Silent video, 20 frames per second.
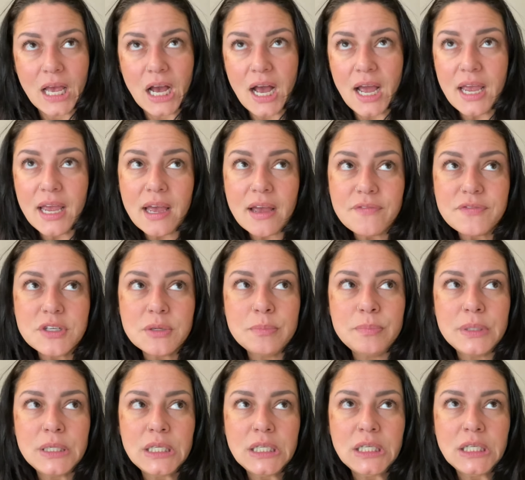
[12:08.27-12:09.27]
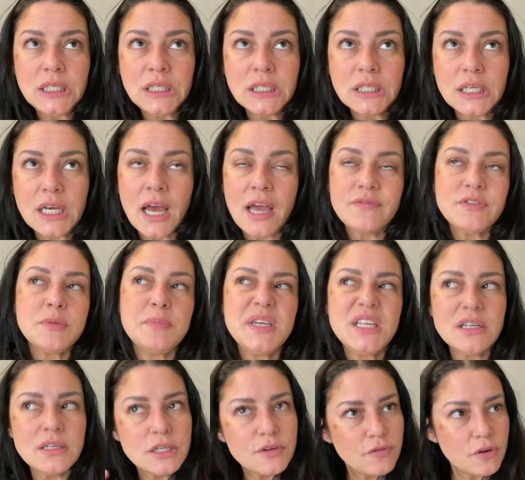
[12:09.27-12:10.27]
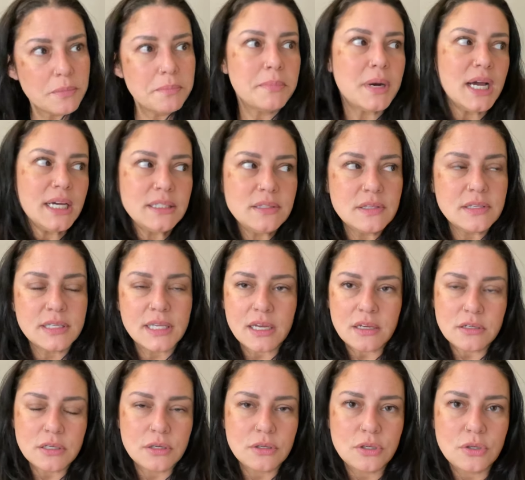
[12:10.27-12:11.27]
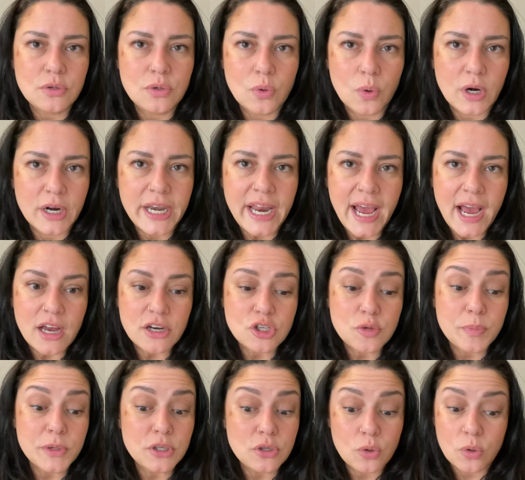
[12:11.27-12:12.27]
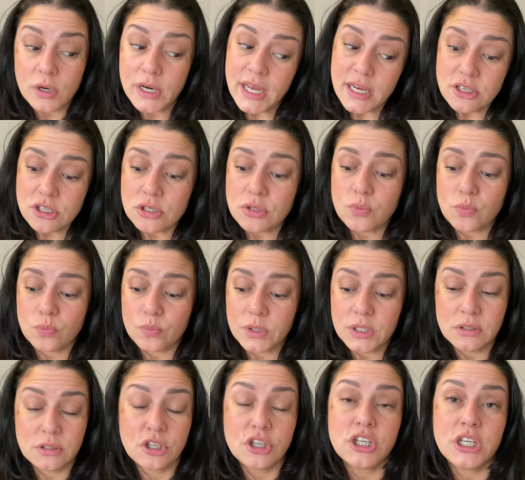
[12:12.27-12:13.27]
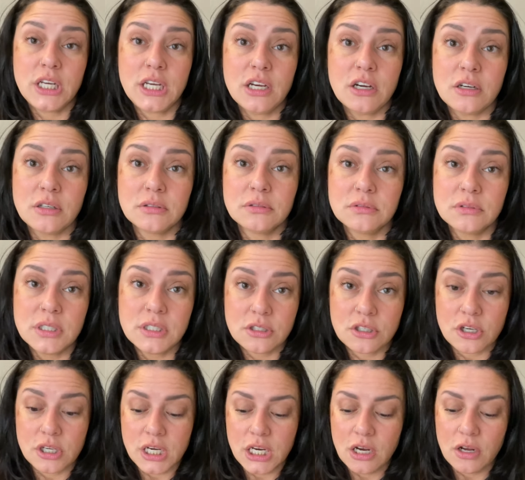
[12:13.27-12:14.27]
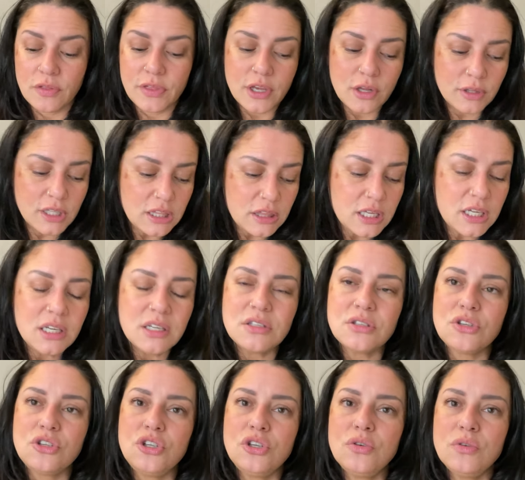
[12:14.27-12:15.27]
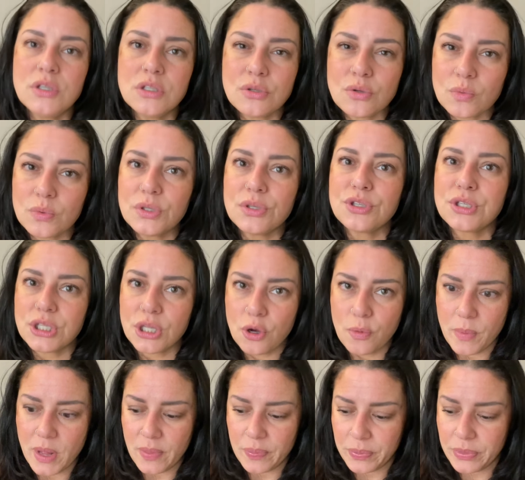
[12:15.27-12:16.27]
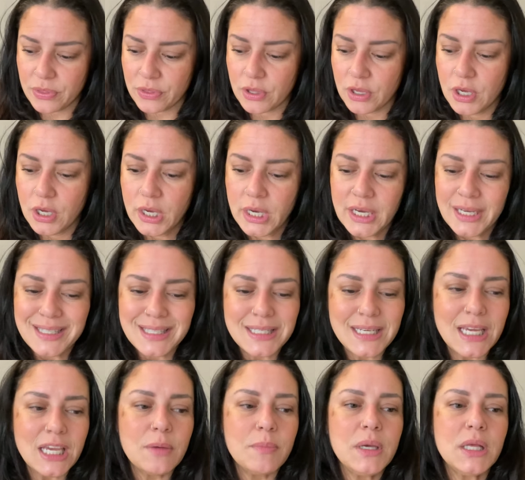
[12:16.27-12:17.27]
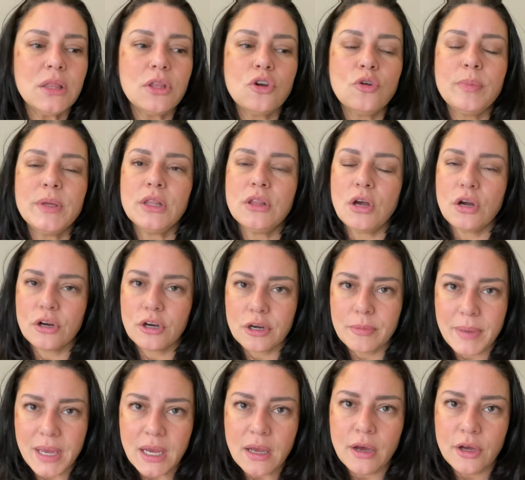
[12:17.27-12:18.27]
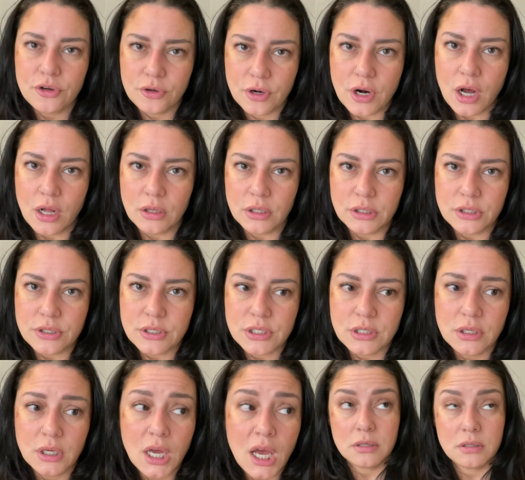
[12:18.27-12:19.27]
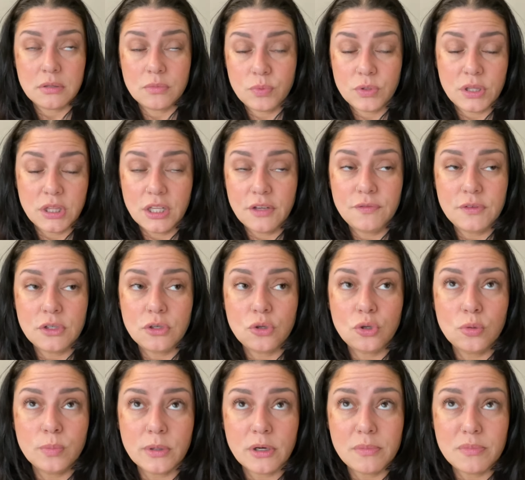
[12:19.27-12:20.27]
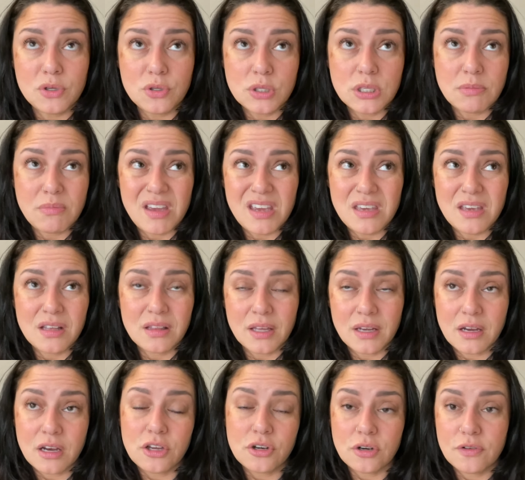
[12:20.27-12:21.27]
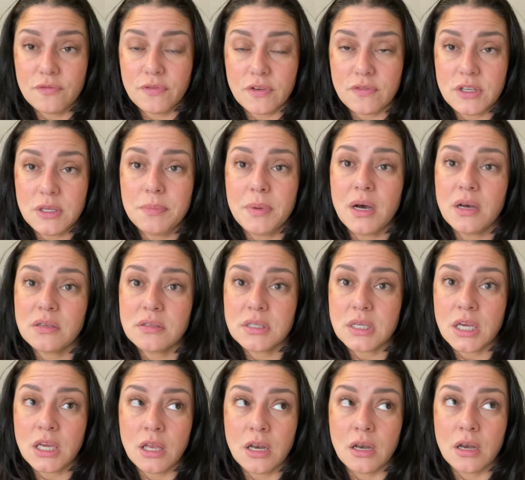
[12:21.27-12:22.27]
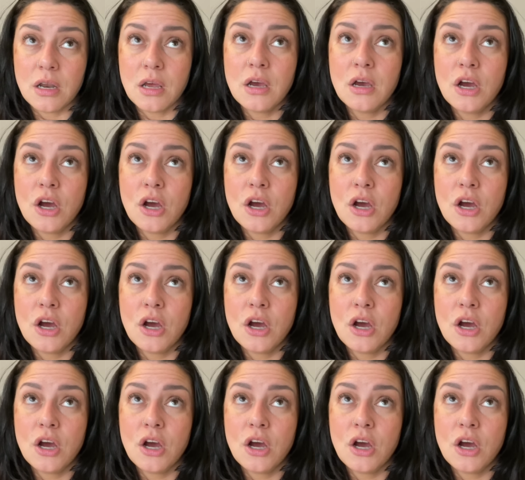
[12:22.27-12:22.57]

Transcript: I have to be in a different mindset to do DoorDash, but DoorDash is good here. It's good here. The only thing is June is a real slow month. It's taken me a little bit longer to make $100. With Lyft and Uber, I'm used to making like $150 in